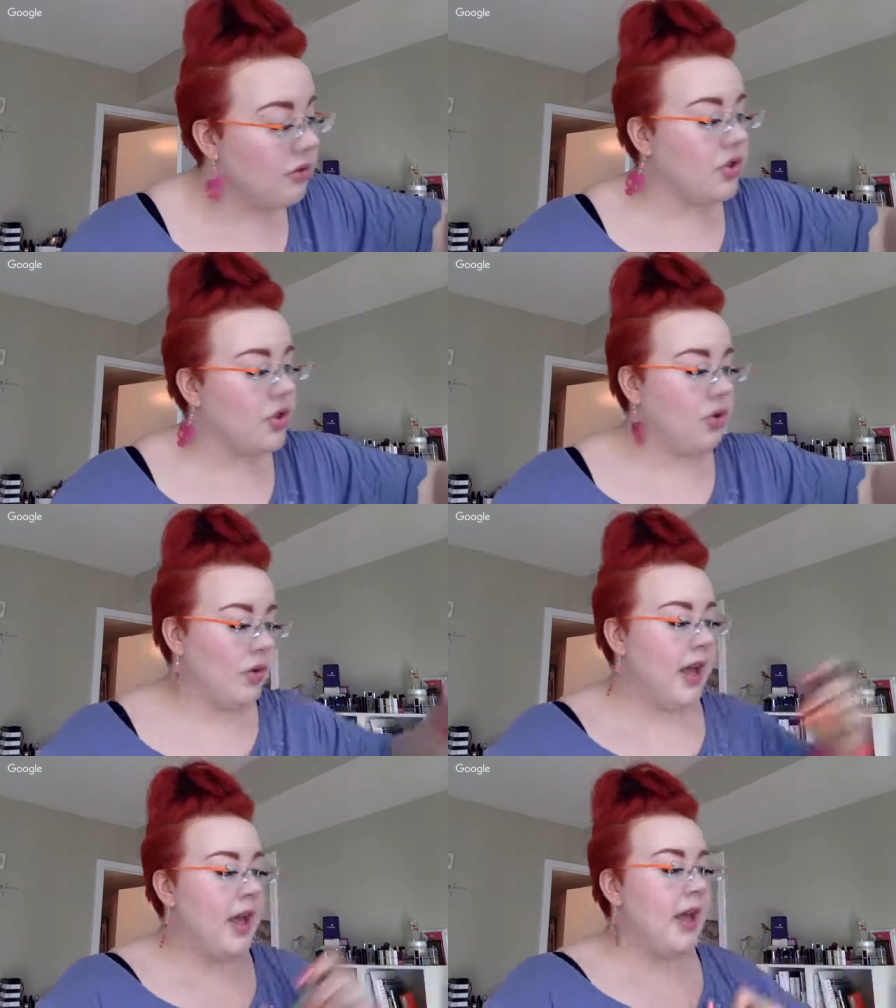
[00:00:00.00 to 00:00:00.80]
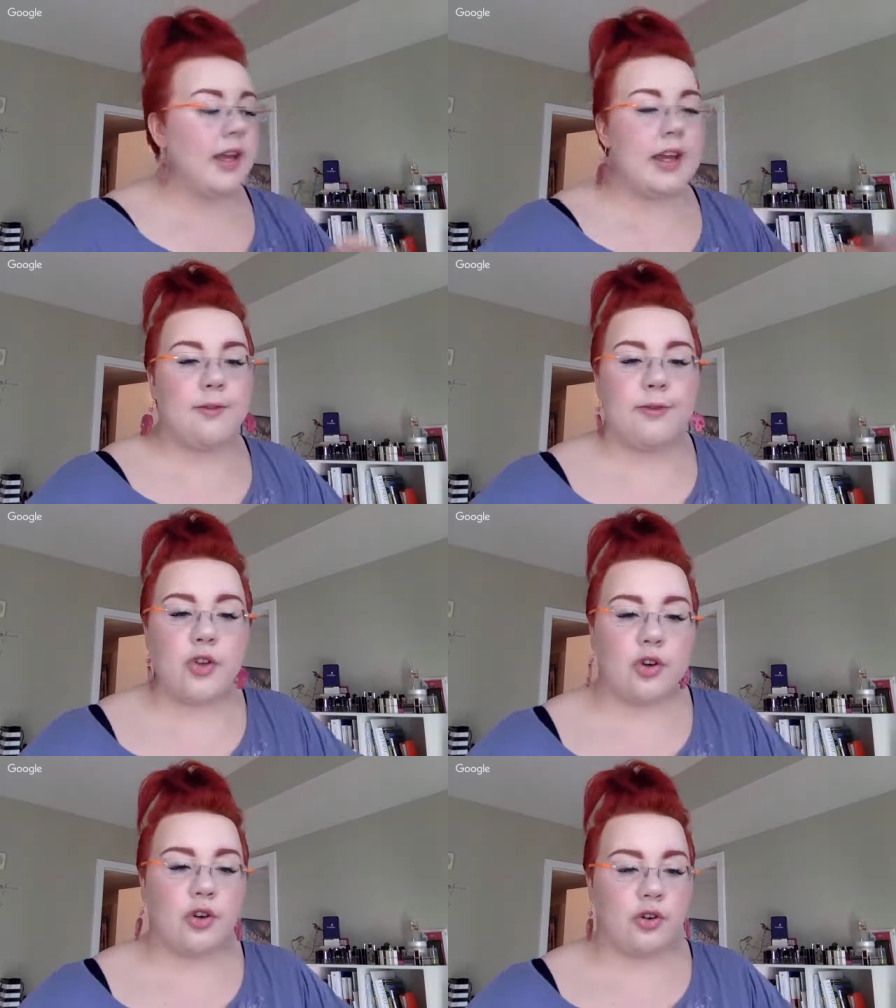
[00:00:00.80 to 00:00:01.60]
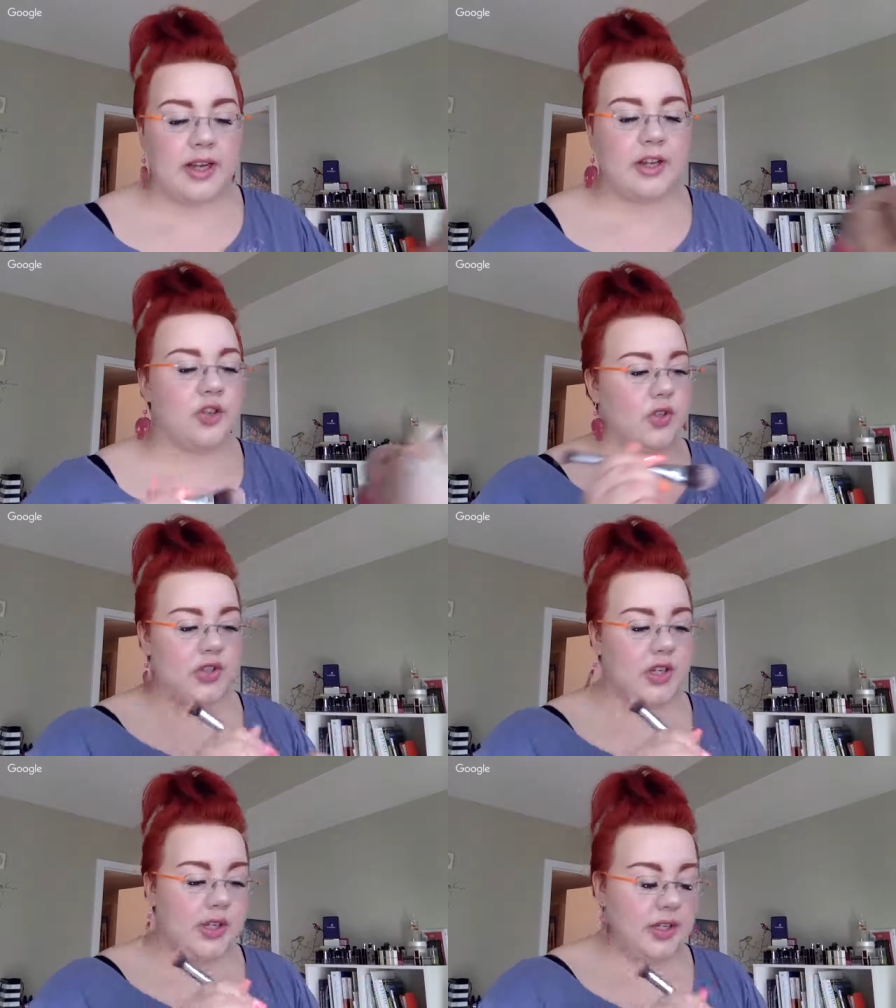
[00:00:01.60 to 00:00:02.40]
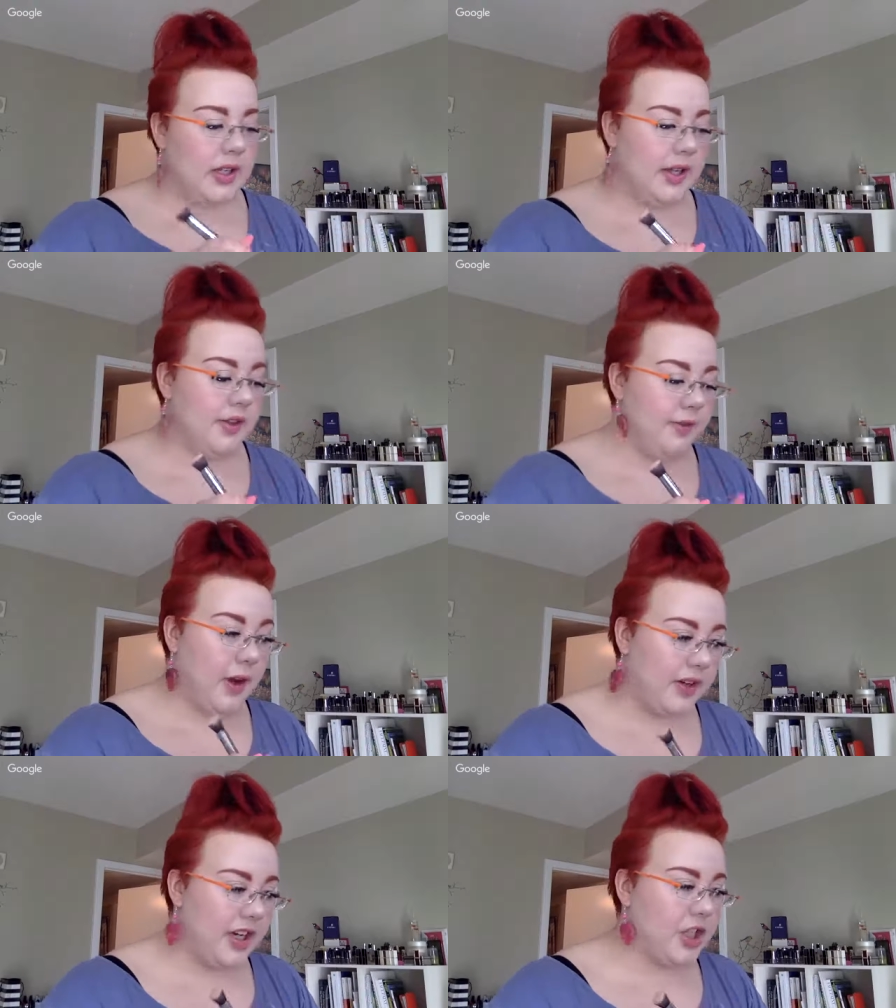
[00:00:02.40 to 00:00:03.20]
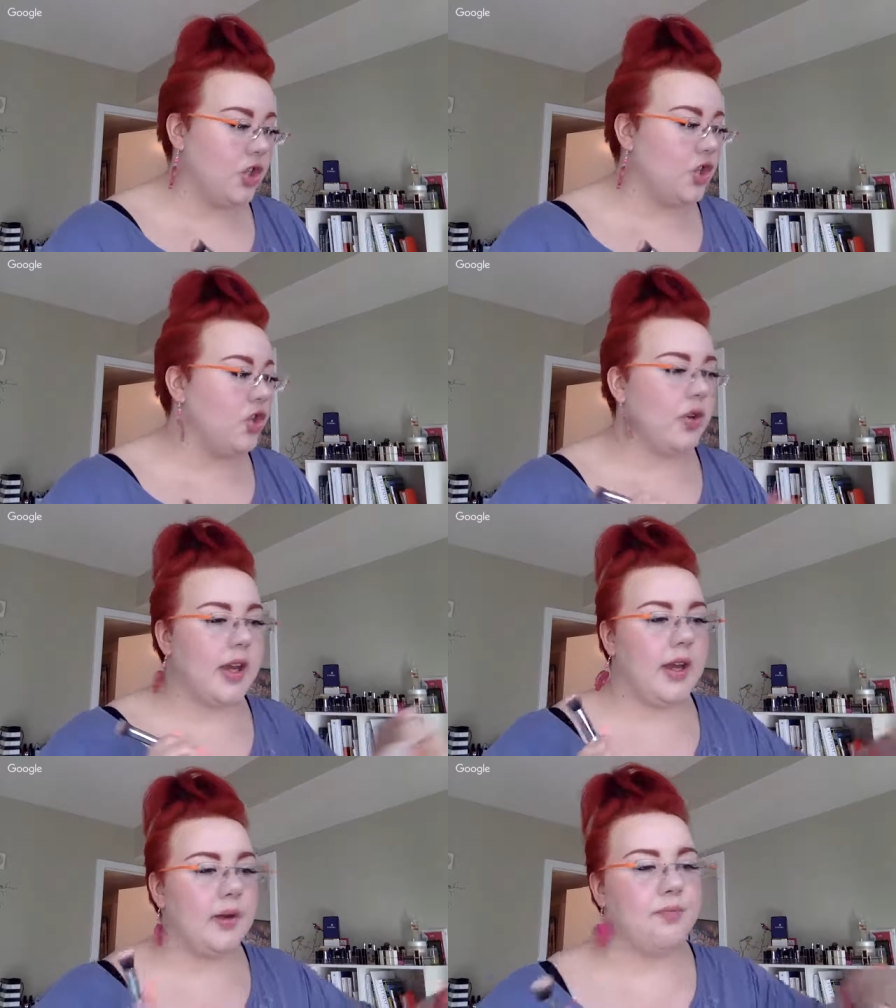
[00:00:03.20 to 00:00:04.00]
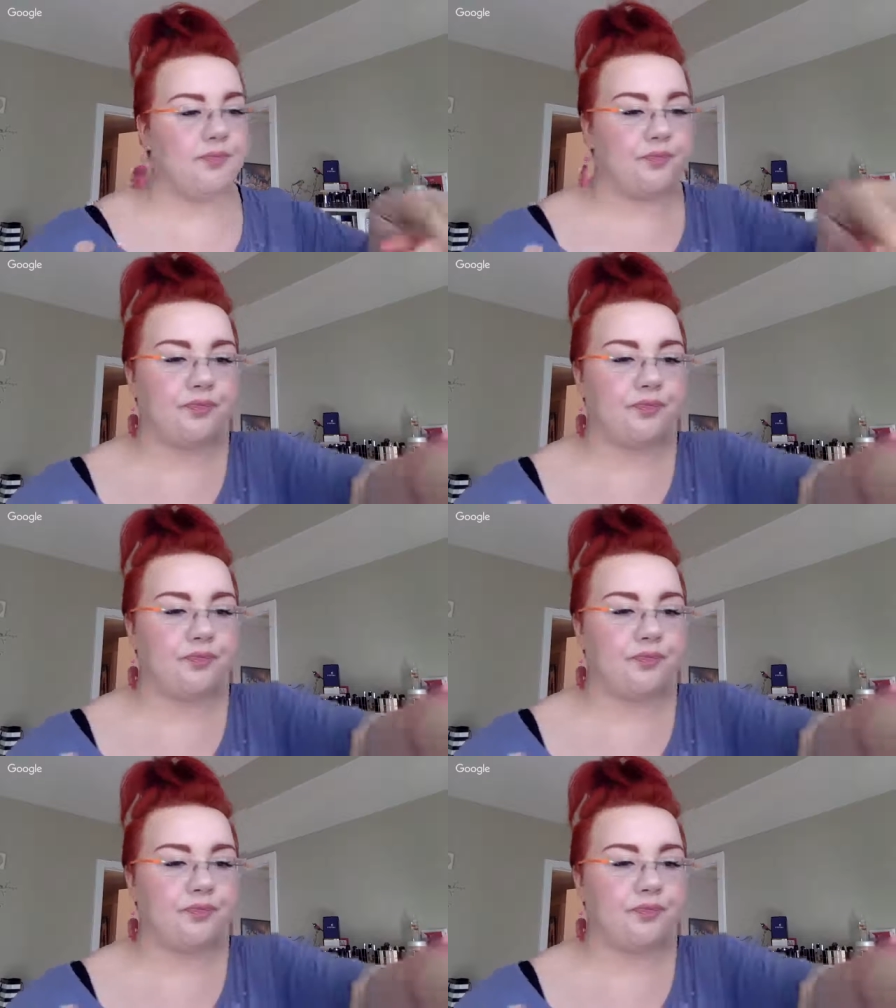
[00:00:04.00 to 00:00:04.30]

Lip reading: So if you're interested in the foundation, you can